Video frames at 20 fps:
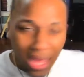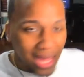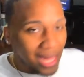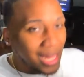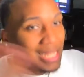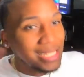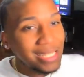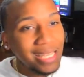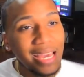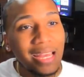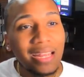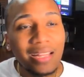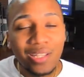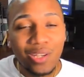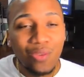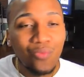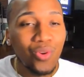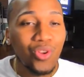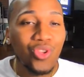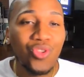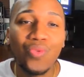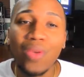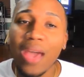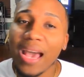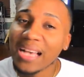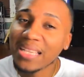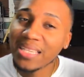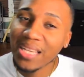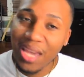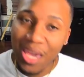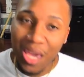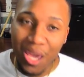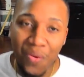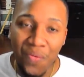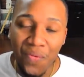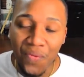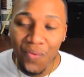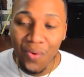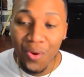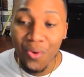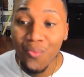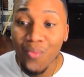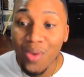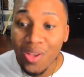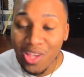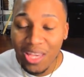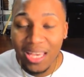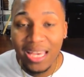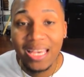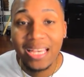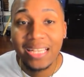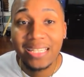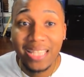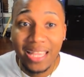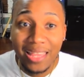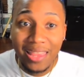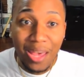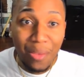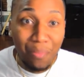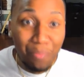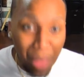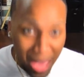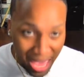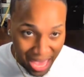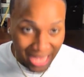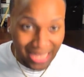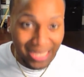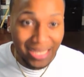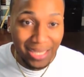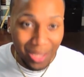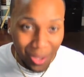let's get into what you guys are here for, which is the mess.